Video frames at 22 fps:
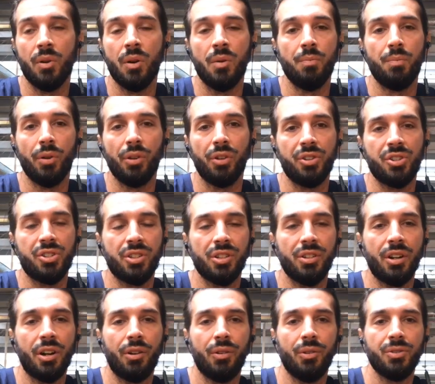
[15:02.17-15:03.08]
bullish
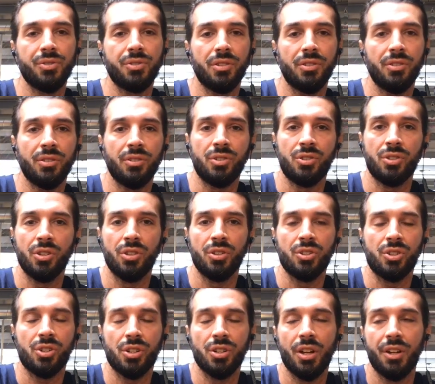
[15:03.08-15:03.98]
scenarios that
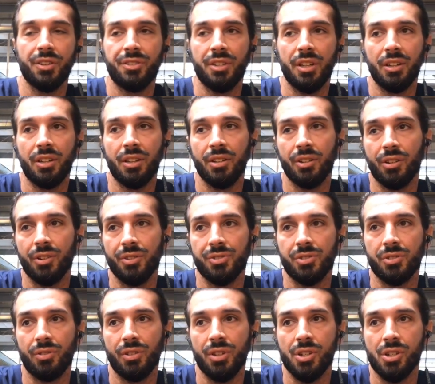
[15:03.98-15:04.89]
should not take into
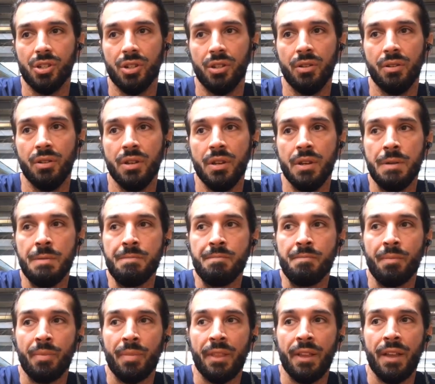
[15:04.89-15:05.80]
consideration.
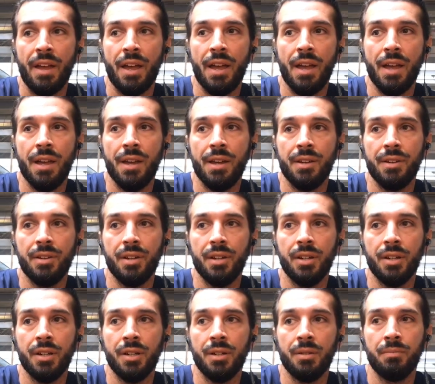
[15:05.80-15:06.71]
And
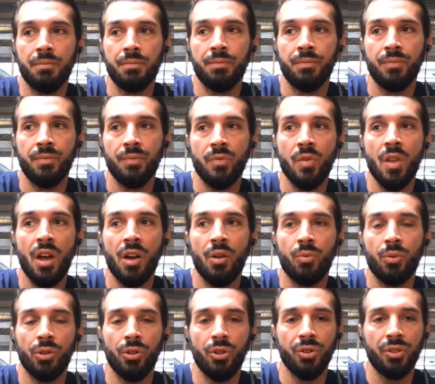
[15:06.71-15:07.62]
yeah,
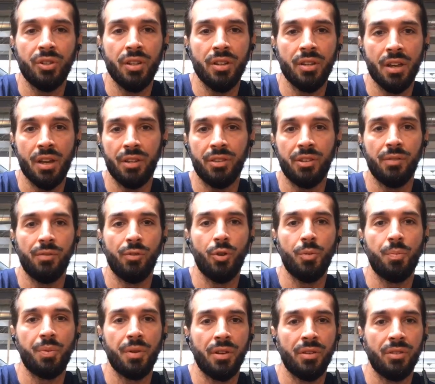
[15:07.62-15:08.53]
we're looking at
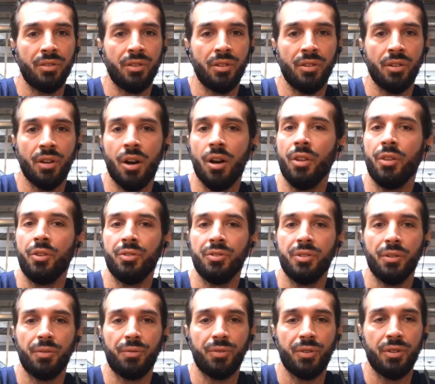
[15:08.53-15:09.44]
developing other
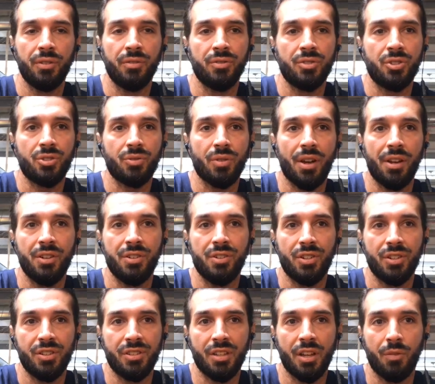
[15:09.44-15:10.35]
different
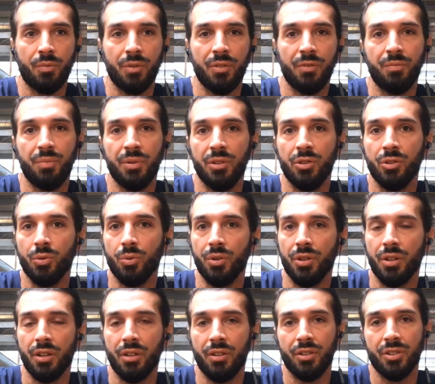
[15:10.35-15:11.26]
strategies that we've been
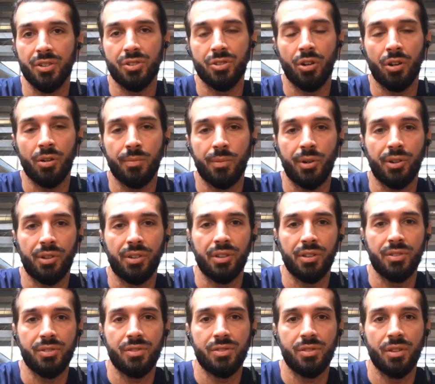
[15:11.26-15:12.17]
doing in the stock
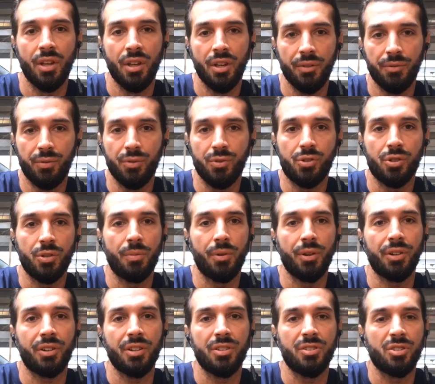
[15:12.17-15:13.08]
markets, future
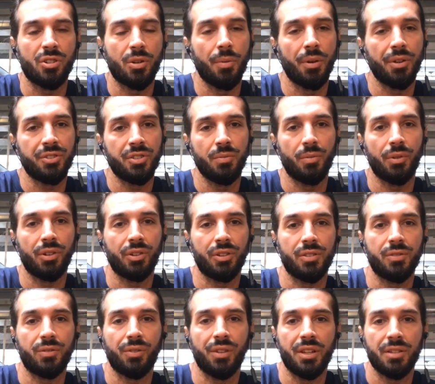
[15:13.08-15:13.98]
markets, commodity
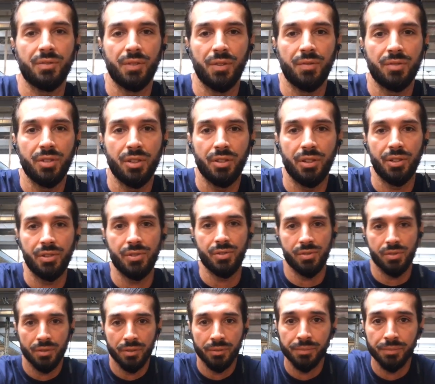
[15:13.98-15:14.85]
markets for the last 15 years.